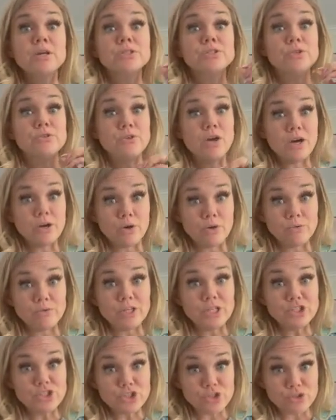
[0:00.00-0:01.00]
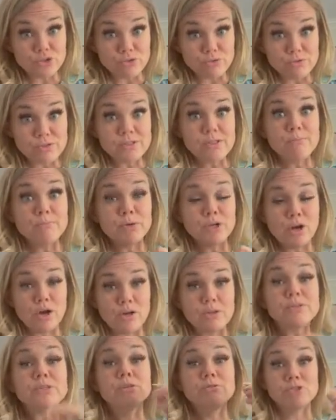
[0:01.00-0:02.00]
to not only Jews, but
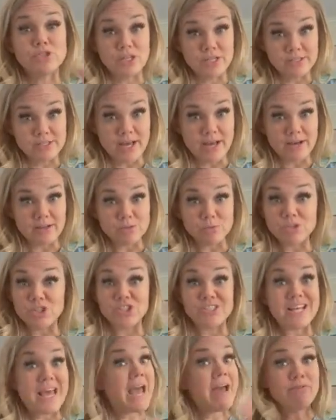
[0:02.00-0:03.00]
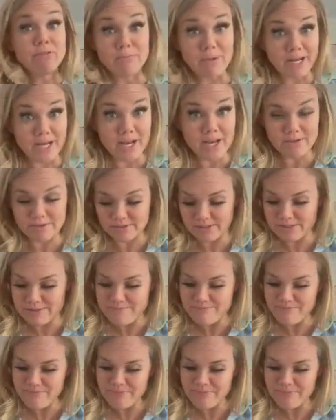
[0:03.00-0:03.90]
also Gentiles, which is everybody else.